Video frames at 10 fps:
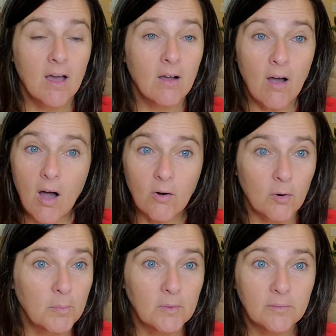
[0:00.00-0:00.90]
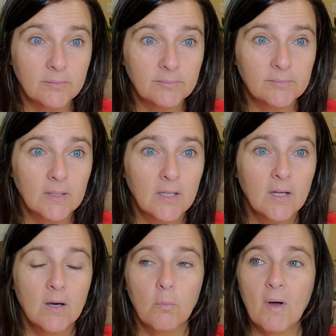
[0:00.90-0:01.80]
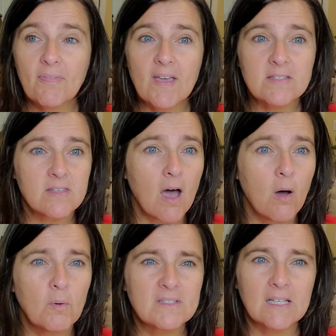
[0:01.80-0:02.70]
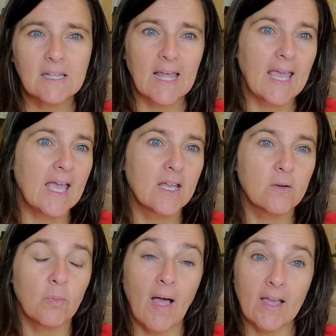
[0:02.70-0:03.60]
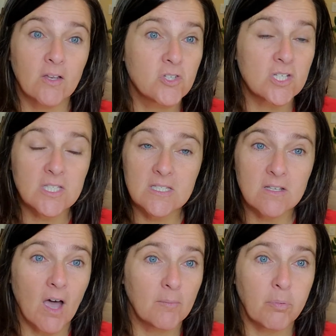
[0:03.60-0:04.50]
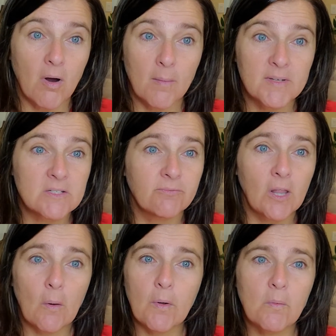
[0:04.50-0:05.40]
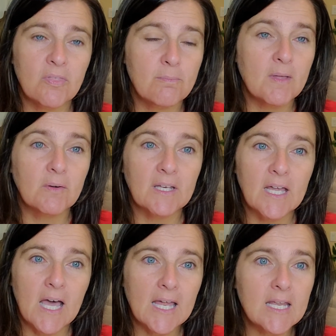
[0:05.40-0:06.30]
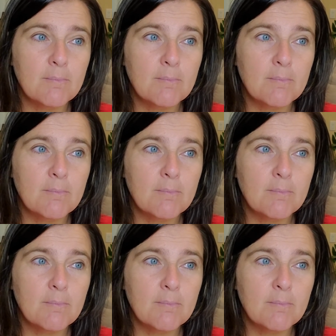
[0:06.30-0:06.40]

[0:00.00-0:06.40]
unconquerable. What they saw was a land like just as God promised, flowing with milk and honey,